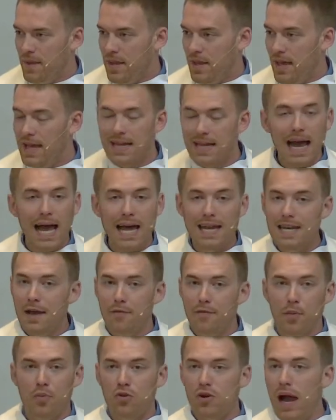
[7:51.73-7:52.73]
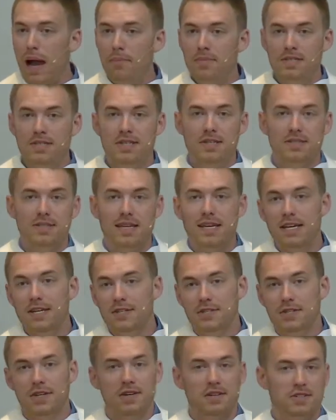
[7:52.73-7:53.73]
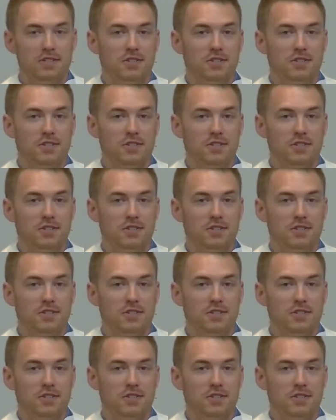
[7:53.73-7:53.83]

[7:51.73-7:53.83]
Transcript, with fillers: And God never promises that He's going to